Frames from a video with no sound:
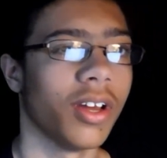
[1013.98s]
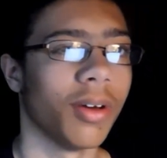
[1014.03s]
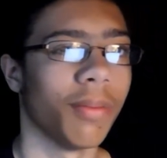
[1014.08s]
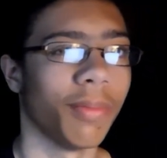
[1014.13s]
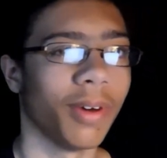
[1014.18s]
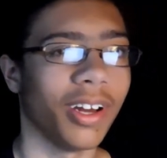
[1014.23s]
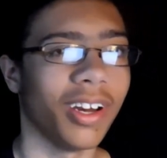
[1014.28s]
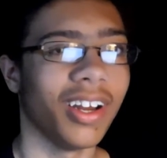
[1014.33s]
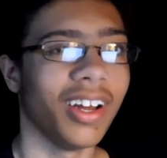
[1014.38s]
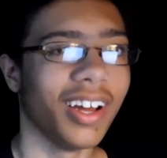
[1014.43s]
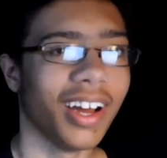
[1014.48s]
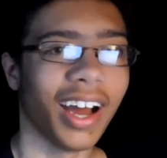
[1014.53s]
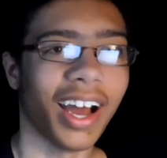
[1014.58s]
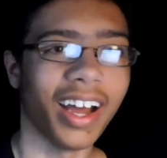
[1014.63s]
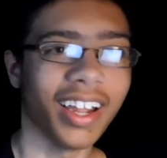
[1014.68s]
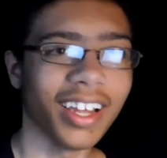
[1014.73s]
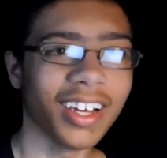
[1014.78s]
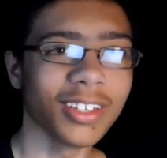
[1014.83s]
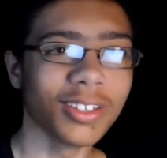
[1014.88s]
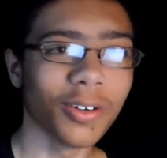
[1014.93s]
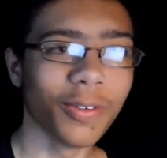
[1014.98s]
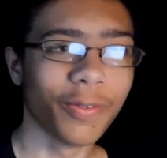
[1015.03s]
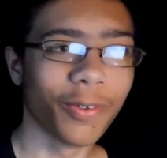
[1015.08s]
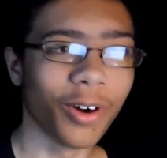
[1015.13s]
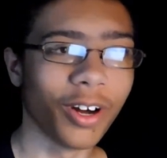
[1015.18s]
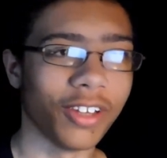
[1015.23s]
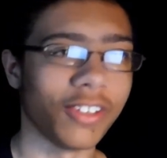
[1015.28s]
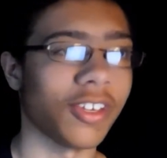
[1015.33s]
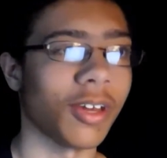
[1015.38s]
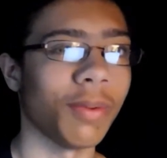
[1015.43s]
But I liked her
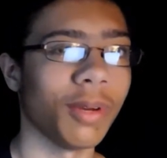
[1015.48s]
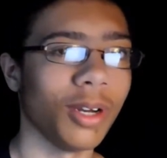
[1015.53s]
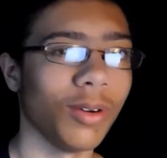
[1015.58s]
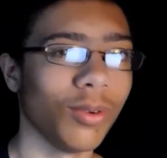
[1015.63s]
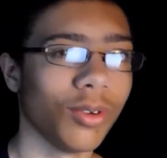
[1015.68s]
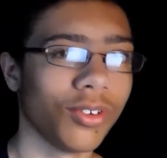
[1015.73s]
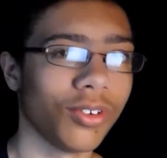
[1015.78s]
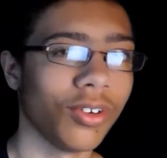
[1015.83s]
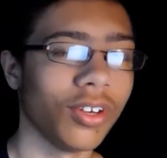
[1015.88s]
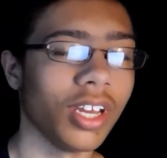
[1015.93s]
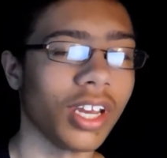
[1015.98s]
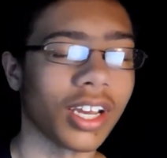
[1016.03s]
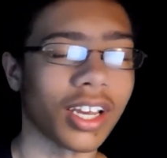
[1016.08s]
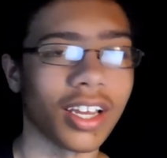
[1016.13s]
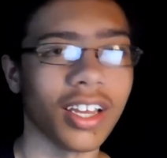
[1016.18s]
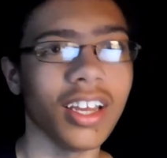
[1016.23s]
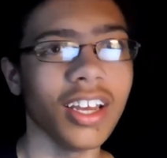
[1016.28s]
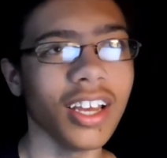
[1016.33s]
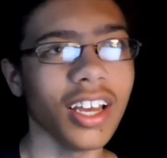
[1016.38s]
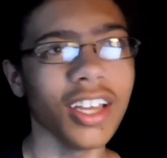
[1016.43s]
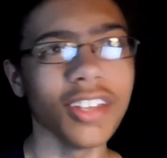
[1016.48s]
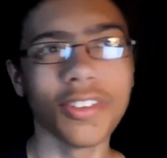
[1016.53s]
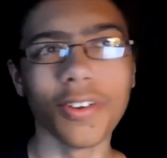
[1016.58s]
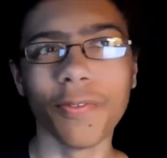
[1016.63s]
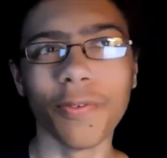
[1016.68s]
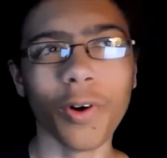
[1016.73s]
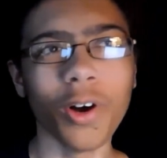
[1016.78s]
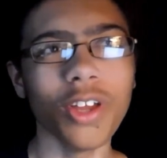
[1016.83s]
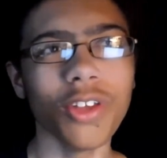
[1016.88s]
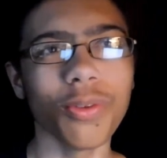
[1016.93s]
voice. I mean, it was unique. It, it, it's a
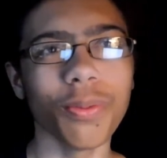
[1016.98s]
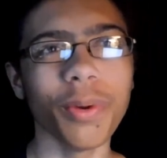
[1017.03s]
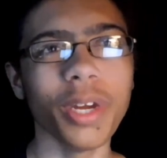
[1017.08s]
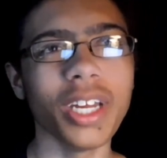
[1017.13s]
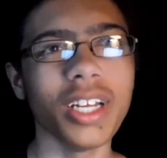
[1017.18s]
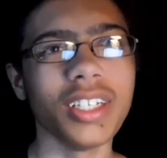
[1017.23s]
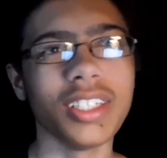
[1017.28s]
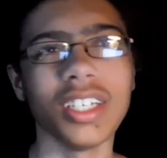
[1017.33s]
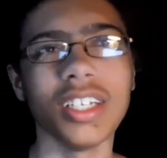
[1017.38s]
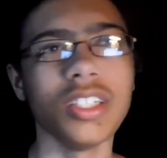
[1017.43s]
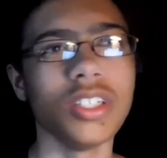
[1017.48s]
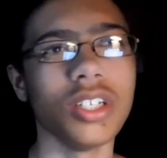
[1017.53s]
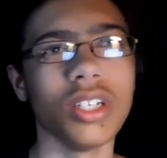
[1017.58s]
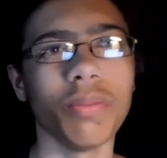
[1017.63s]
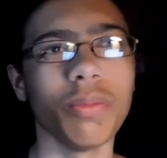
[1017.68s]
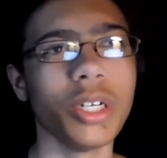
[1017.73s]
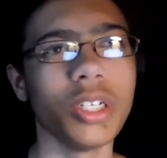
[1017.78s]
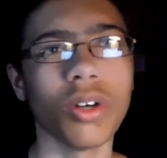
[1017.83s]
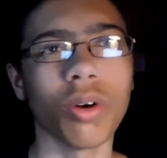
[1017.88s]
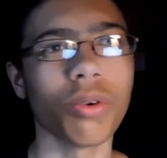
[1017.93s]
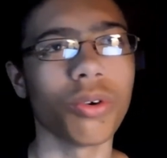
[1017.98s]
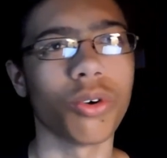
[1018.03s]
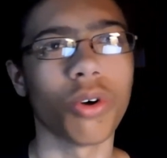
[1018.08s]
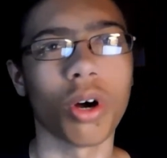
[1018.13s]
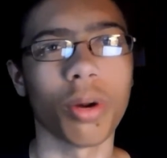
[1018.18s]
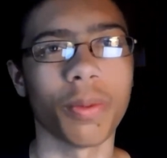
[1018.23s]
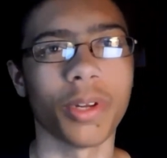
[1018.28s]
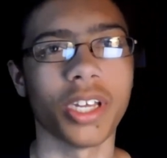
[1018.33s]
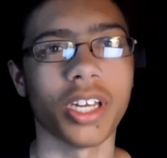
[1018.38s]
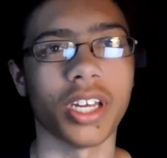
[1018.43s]
voice we didn't, we don't
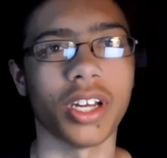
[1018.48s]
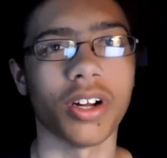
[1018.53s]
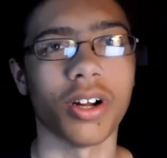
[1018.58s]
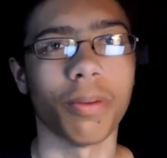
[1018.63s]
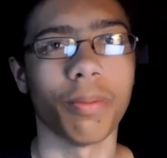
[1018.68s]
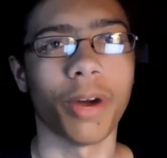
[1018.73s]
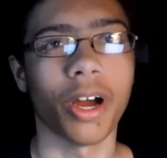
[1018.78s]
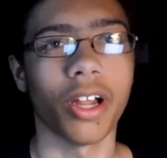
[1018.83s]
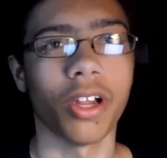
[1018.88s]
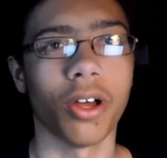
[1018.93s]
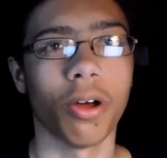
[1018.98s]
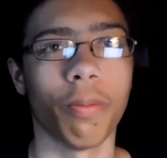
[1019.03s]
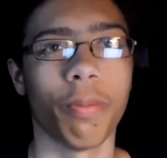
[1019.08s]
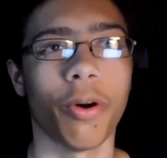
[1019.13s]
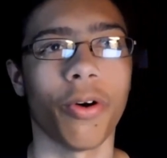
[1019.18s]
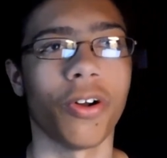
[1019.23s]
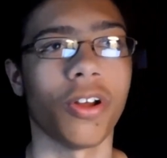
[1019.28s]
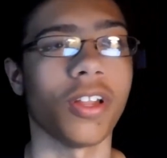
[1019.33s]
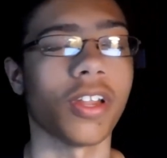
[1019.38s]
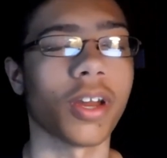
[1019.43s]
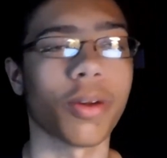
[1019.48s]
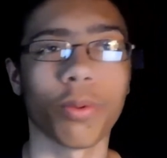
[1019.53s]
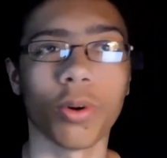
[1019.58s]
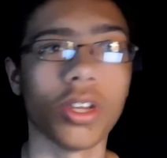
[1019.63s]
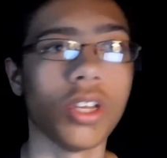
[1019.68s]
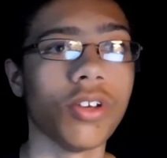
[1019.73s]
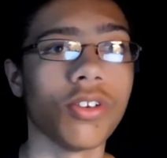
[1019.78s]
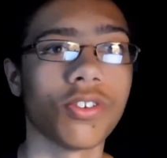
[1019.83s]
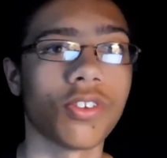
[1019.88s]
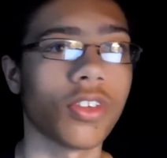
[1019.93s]
normally hear in My Little Pony. Like we're
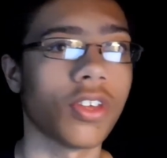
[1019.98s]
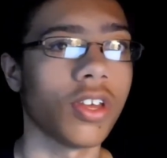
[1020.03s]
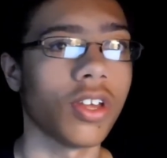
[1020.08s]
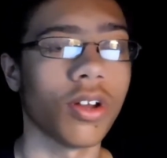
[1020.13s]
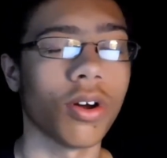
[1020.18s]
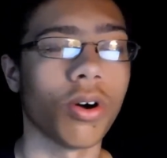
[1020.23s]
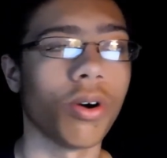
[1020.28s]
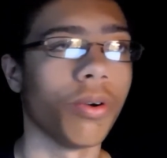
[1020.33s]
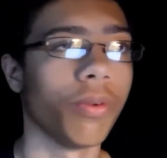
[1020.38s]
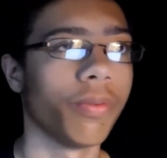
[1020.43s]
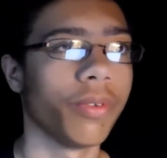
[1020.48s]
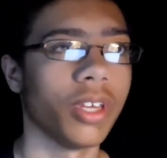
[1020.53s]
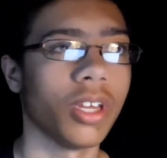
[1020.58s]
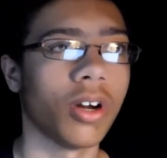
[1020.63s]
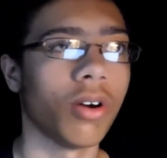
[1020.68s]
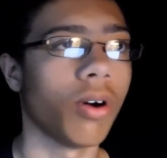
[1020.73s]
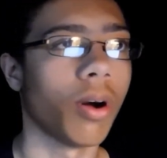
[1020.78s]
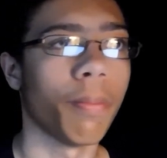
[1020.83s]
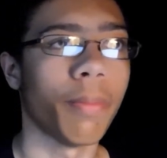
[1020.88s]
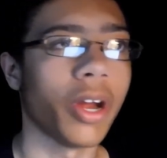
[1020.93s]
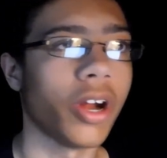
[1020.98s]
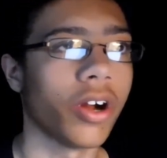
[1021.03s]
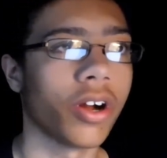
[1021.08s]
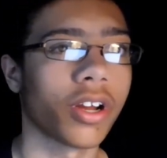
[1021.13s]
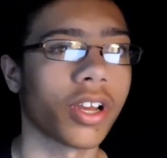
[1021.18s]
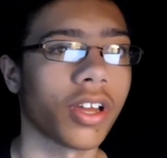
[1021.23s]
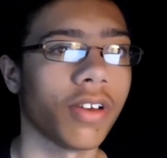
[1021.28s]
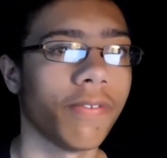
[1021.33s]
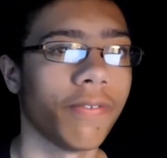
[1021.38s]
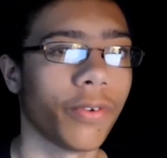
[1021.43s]
used to the you know, you know
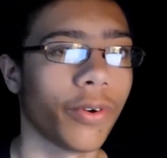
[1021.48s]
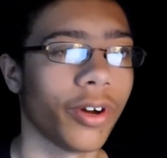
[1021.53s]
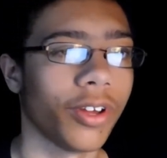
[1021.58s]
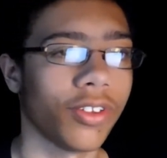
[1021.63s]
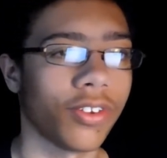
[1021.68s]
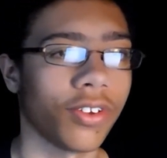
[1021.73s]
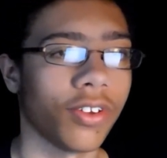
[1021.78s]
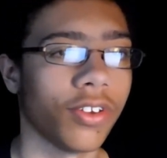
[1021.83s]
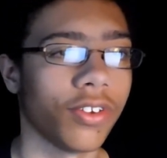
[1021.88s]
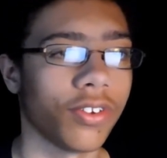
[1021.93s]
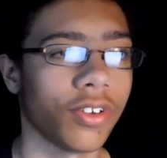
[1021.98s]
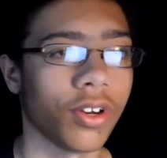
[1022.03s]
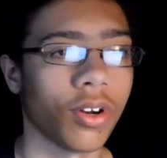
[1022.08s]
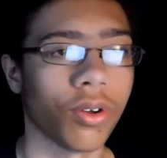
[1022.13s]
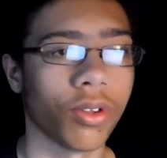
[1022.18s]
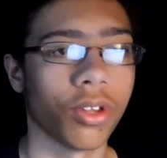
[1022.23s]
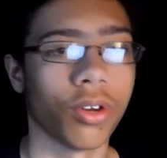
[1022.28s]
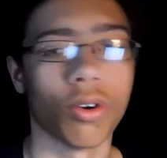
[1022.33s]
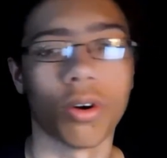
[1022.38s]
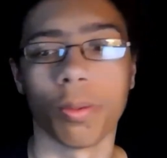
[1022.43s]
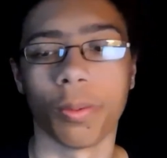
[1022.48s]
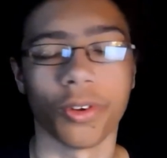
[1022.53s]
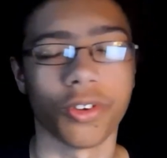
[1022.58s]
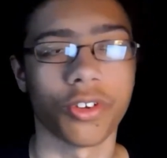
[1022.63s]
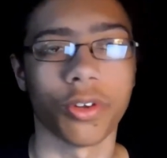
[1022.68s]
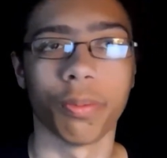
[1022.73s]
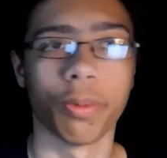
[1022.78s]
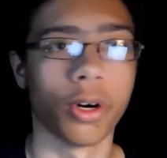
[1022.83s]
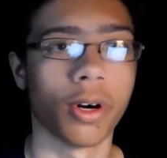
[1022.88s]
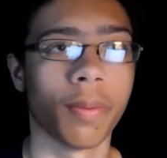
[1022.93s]
American voices, you know the normal
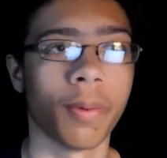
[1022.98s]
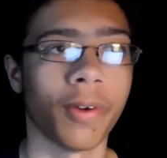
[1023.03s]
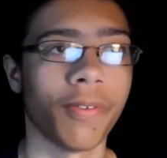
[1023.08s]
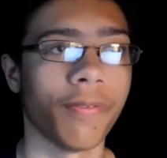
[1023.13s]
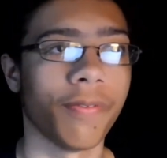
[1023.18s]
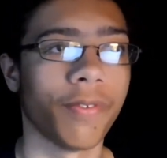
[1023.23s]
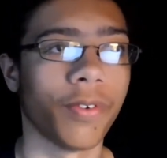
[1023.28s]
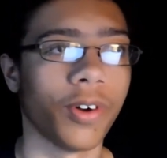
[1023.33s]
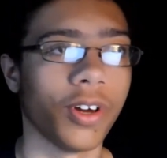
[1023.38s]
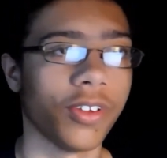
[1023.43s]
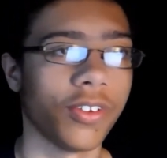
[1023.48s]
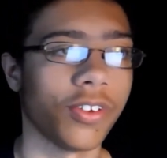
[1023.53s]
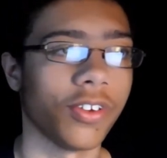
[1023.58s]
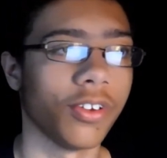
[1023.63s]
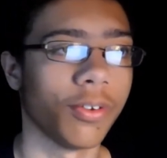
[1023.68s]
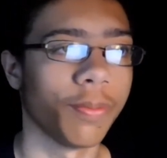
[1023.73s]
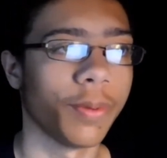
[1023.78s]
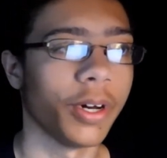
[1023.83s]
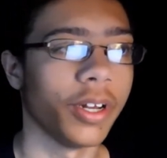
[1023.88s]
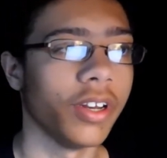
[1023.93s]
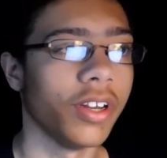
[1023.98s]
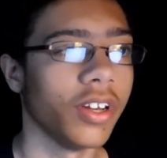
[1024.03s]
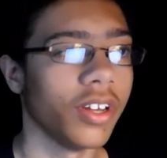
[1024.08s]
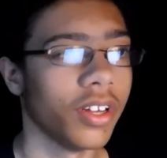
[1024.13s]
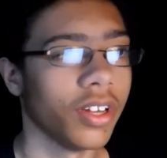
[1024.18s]
suburban voices. But